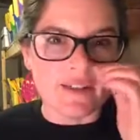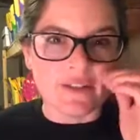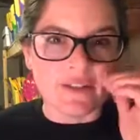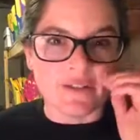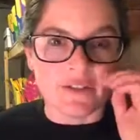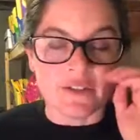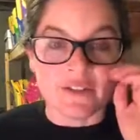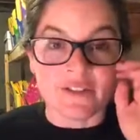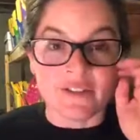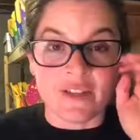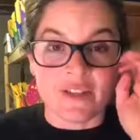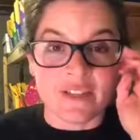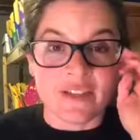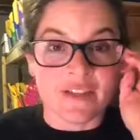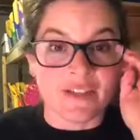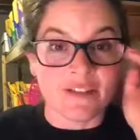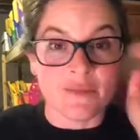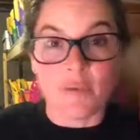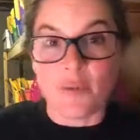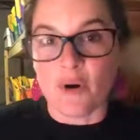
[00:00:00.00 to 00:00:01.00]
I think
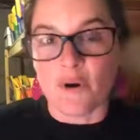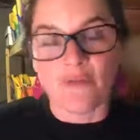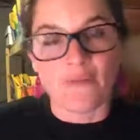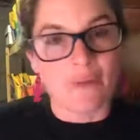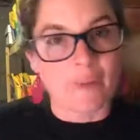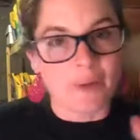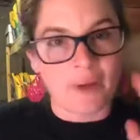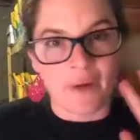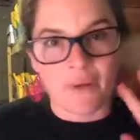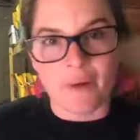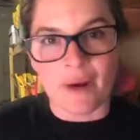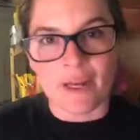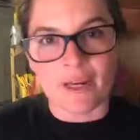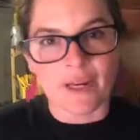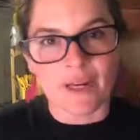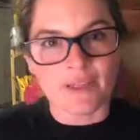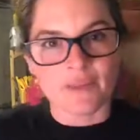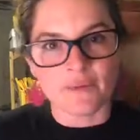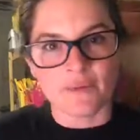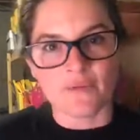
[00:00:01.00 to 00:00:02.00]
it's important for me to
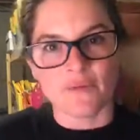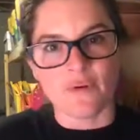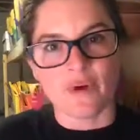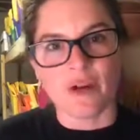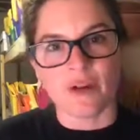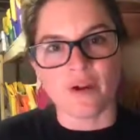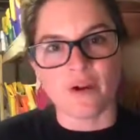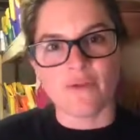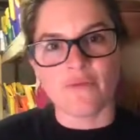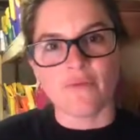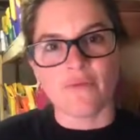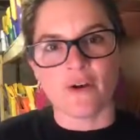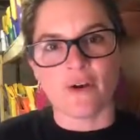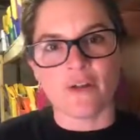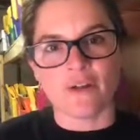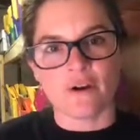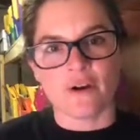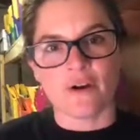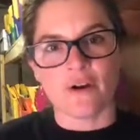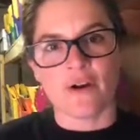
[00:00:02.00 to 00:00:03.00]
recognize before I go
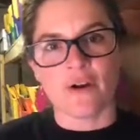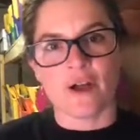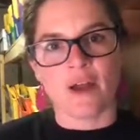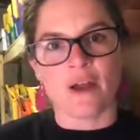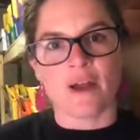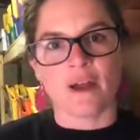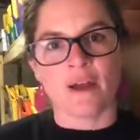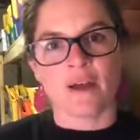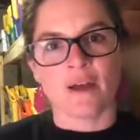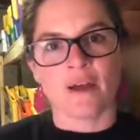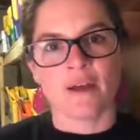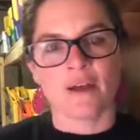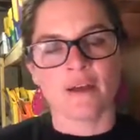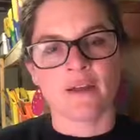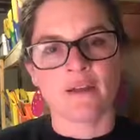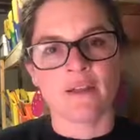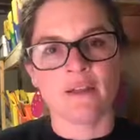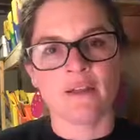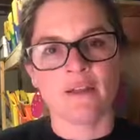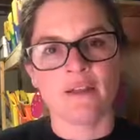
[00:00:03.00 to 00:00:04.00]
further
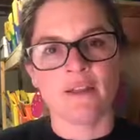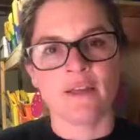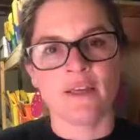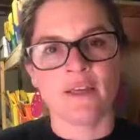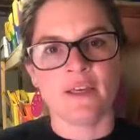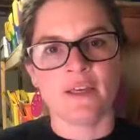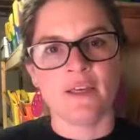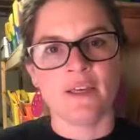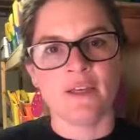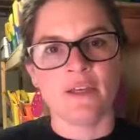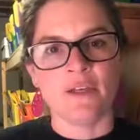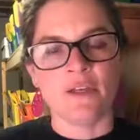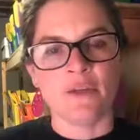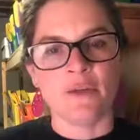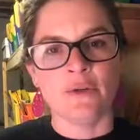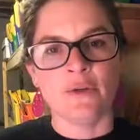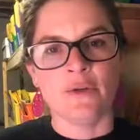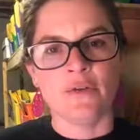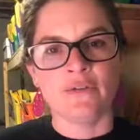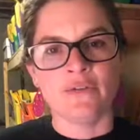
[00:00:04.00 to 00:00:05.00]
the
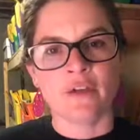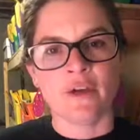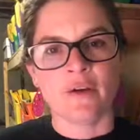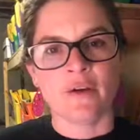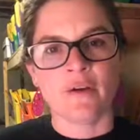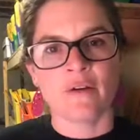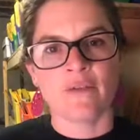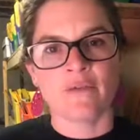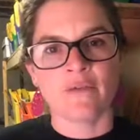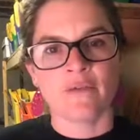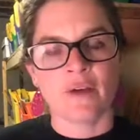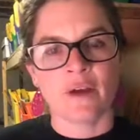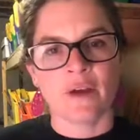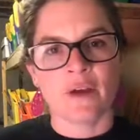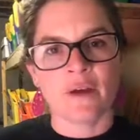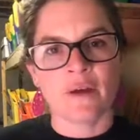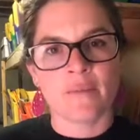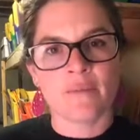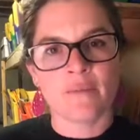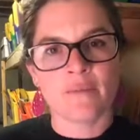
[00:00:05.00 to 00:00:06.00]
news of
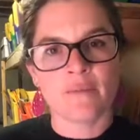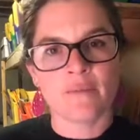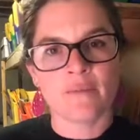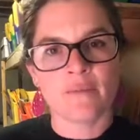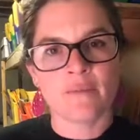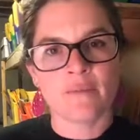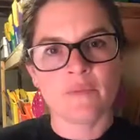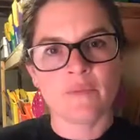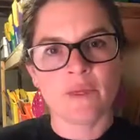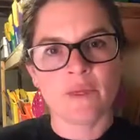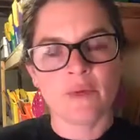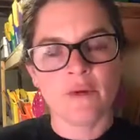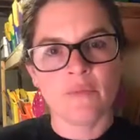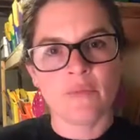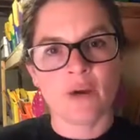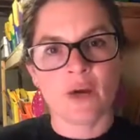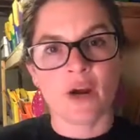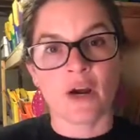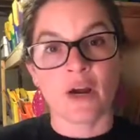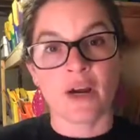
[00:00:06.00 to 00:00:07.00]

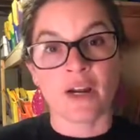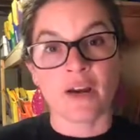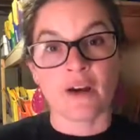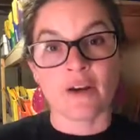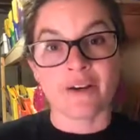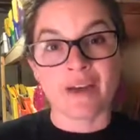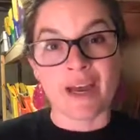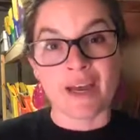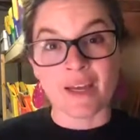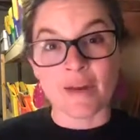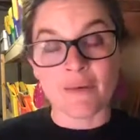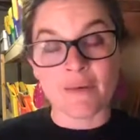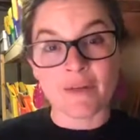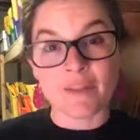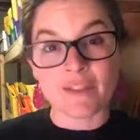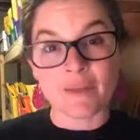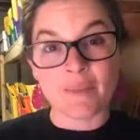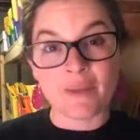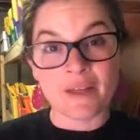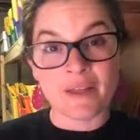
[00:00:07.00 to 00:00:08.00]
regarding our DACA
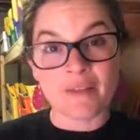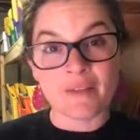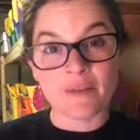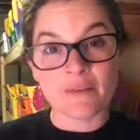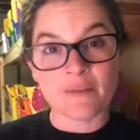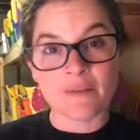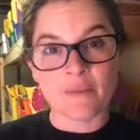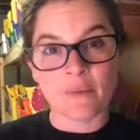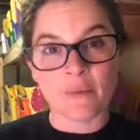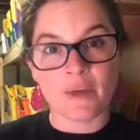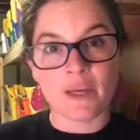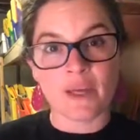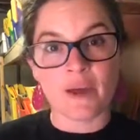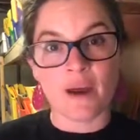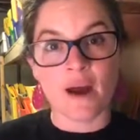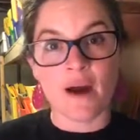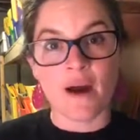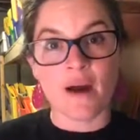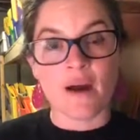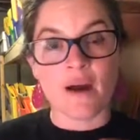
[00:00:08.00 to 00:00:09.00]
recipients. We
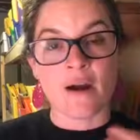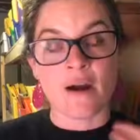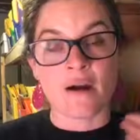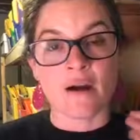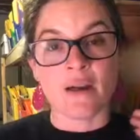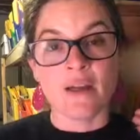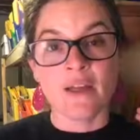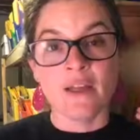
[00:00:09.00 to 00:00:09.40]
are